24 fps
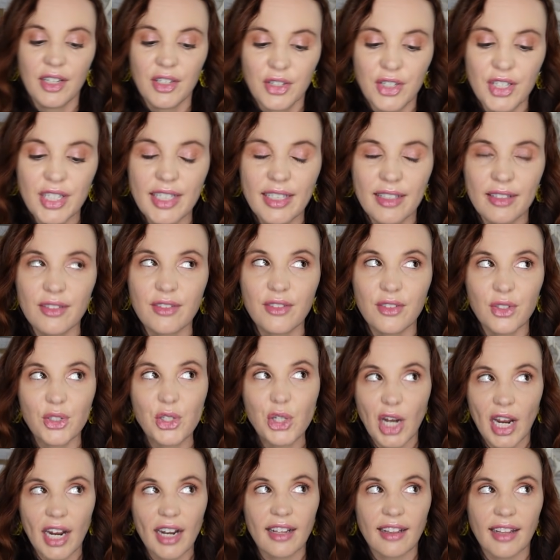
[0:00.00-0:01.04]
Just
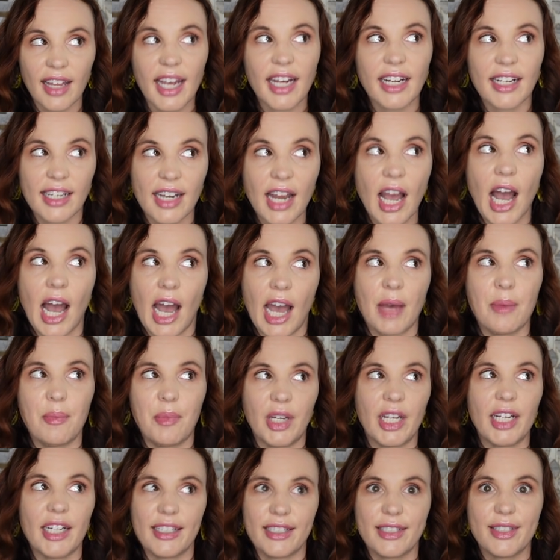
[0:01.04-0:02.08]
try to like not,
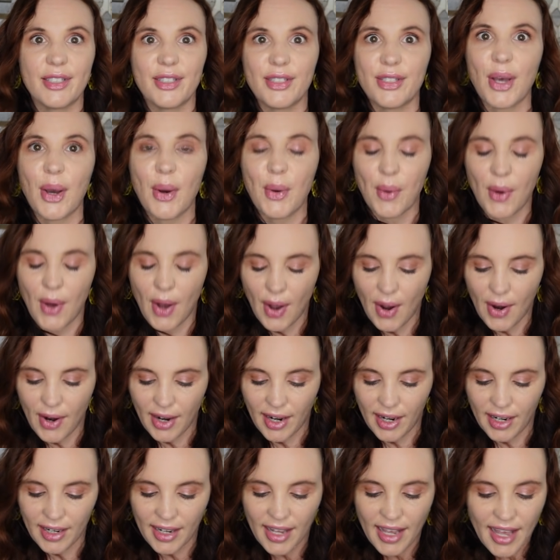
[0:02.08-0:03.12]
but it's so
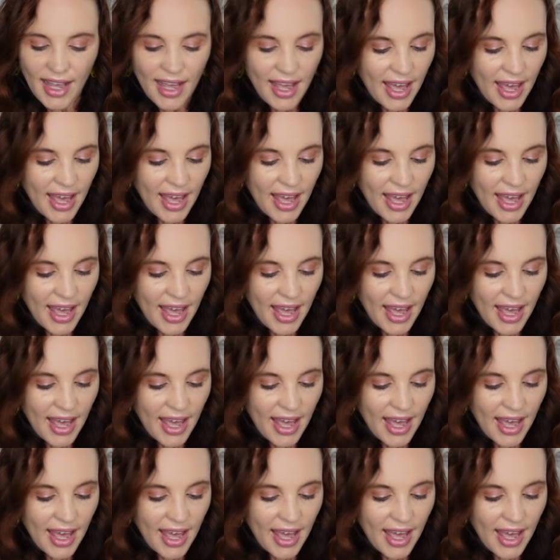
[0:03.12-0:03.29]
hard.